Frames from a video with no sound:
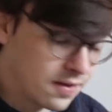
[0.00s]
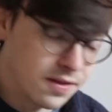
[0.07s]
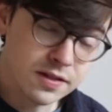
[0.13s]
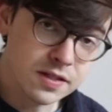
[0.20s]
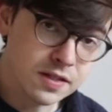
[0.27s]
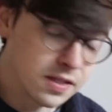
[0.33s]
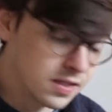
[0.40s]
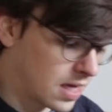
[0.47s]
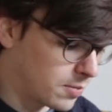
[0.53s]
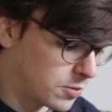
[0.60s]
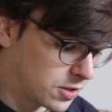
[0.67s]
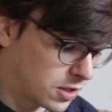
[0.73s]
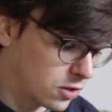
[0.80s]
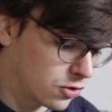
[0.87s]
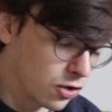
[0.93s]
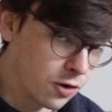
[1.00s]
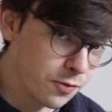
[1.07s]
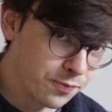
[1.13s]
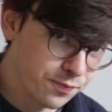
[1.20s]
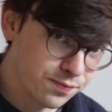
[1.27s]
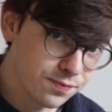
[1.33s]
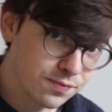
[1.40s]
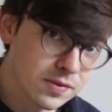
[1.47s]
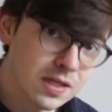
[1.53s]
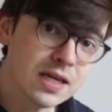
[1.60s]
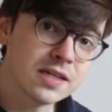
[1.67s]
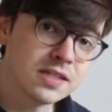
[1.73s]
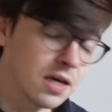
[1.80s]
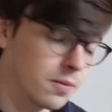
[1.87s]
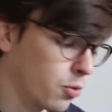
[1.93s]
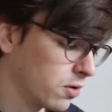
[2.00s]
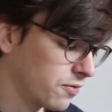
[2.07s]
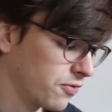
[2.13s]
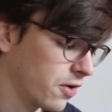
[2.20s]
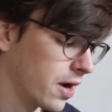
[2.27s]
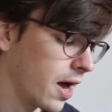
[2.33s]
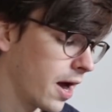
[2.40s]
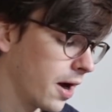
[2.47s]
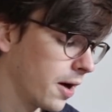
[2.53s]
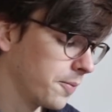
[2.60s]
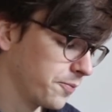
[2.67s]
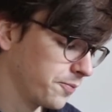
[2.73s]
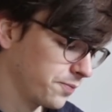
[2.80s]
This is the same as the intro, except 1 fret higher.